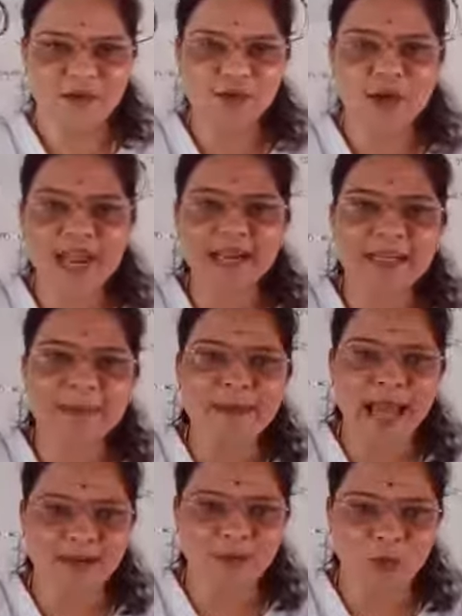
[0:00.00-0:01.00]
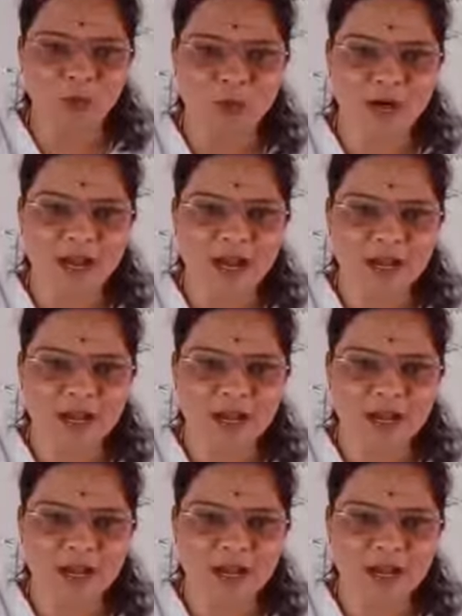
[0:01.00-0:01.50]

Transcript: look at the blackboard.